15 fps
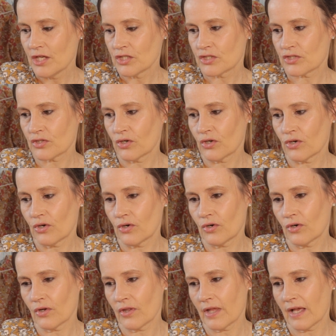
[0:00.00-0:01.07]

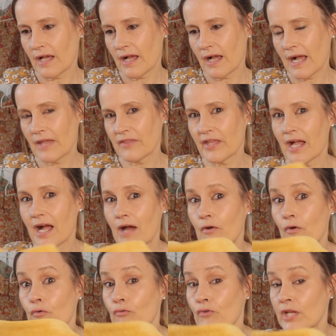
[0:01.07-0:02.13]
So, and they are
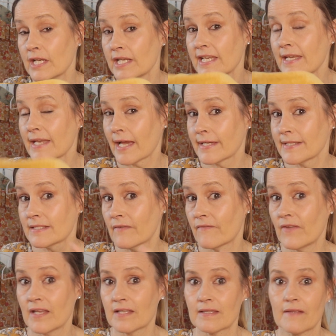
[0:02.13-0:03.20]
a really nice
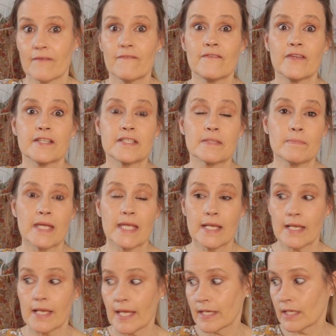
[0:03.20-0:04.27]
fit. They fit
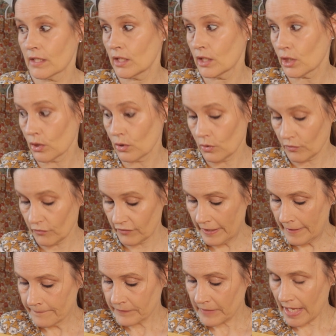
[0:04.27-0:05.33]
me like a glove.
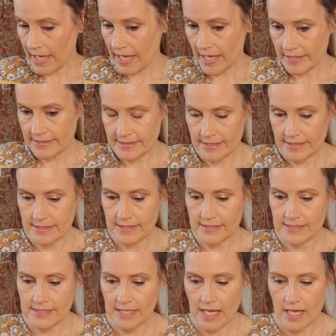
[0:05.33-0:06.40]
I did
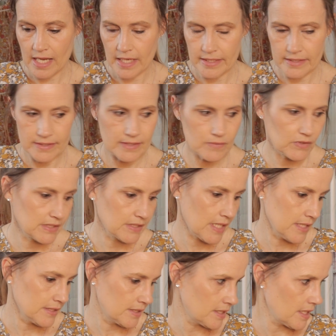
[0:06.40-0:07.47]
size, what
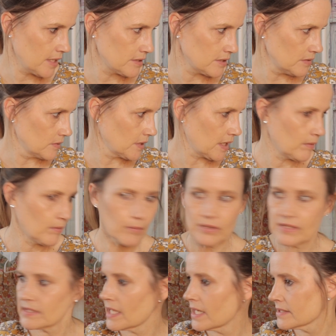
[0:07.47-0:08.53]
size did I do? I can't remember
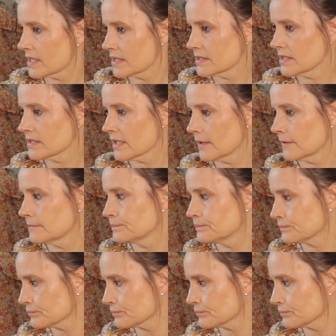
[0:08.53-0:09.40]
what size I did now.